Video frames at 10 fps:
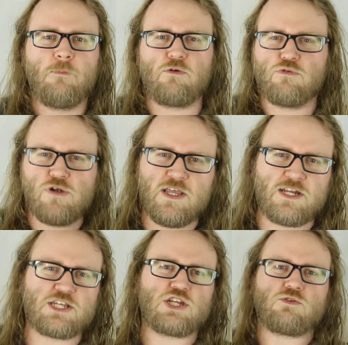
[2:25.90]
But we're
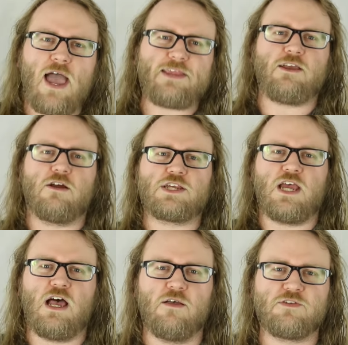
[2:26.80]
really distracting
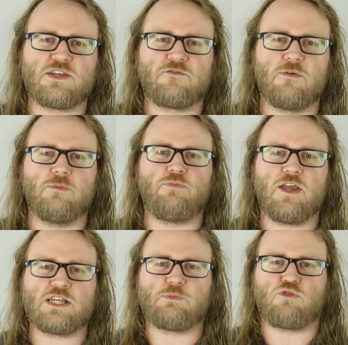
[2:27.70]
ourselves from the
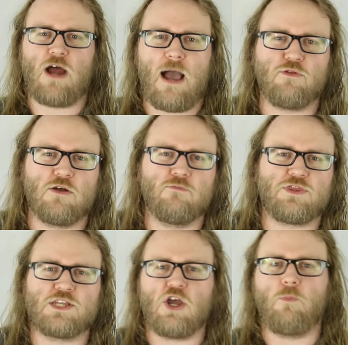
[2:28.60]
biggest problem
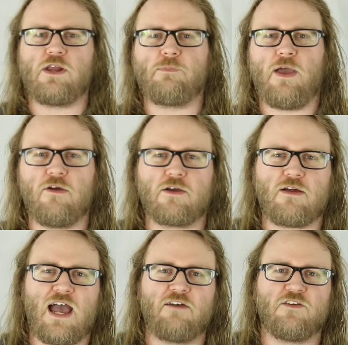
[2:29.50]
with this opening
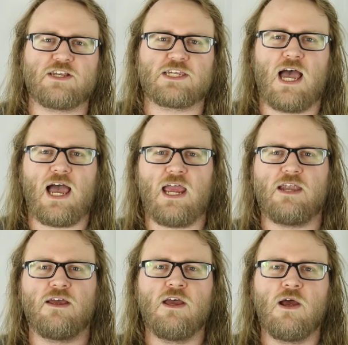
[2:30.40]
paragraph,
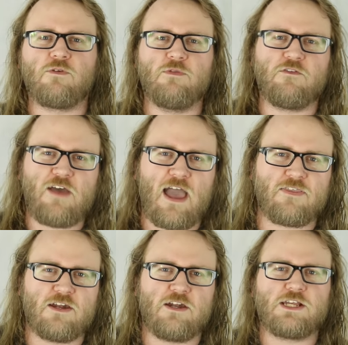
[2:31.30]
aside from the
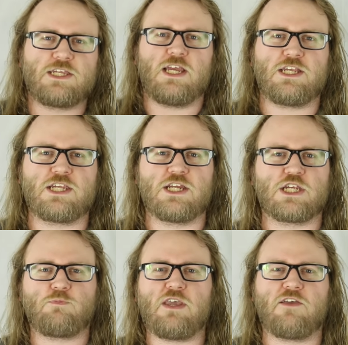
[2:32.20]
fact that it exists to
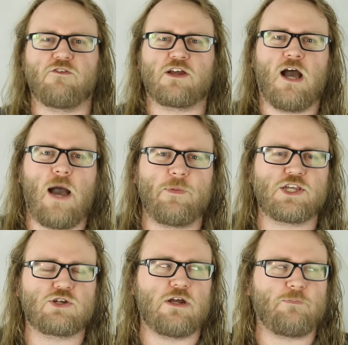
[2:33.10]
speak for a
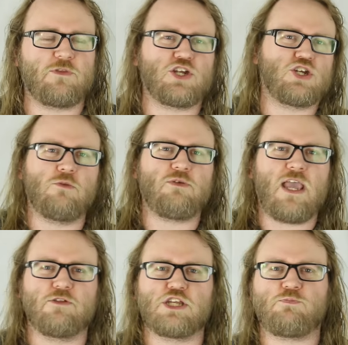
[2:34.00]
comic strip that should
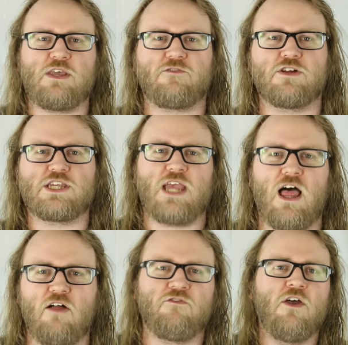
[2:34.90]
be able to speak for
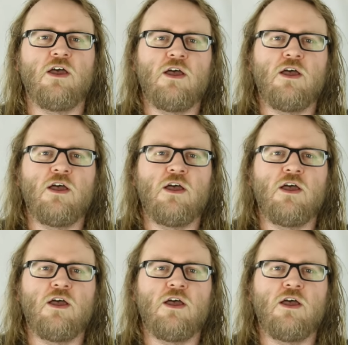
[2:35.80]
itself.